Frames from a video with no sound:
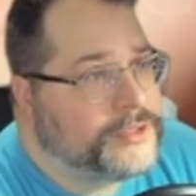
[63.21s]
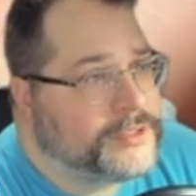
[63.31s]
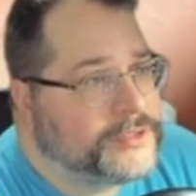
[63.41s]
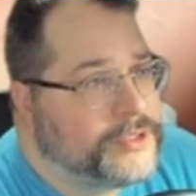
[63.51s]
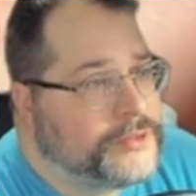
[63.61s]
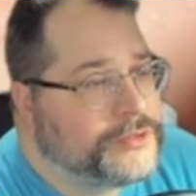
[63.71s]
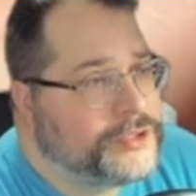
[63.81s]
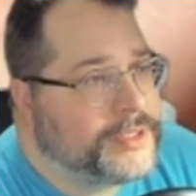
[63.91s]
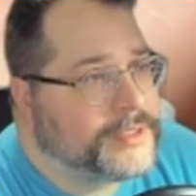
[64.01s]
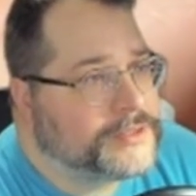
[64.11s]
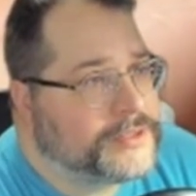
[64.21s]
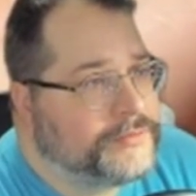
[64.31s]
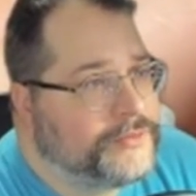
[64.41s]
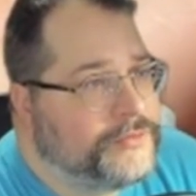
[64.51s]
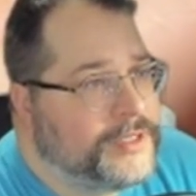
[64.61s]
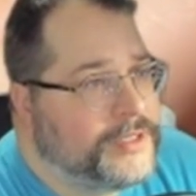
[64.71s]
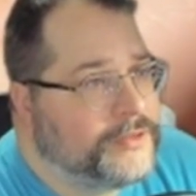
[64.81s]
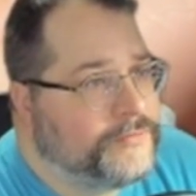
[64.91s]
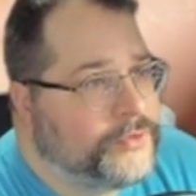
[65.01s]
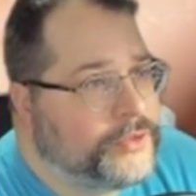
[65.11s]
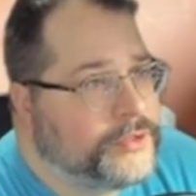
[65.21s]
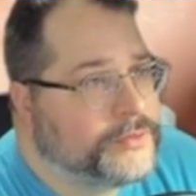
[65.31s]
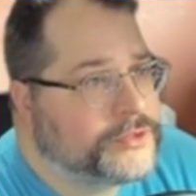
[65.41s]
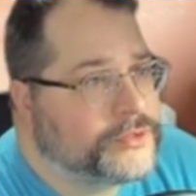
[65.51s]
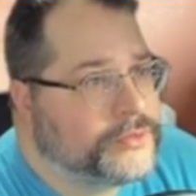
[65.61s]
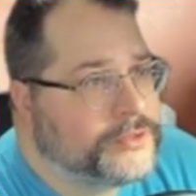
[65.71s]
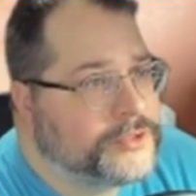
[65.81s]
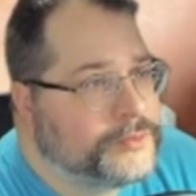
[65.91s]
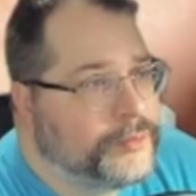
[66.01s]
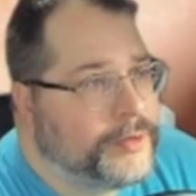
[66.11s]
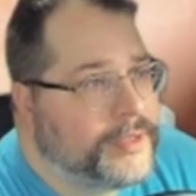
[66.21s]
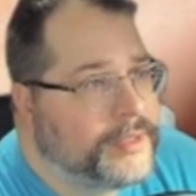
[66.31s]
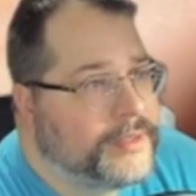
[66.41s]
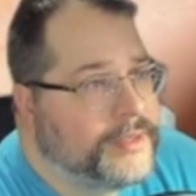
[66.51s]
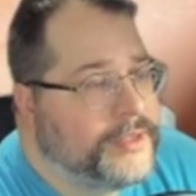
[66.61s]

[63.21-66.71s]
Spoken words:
he has no chance of defeating the fully restored Superman.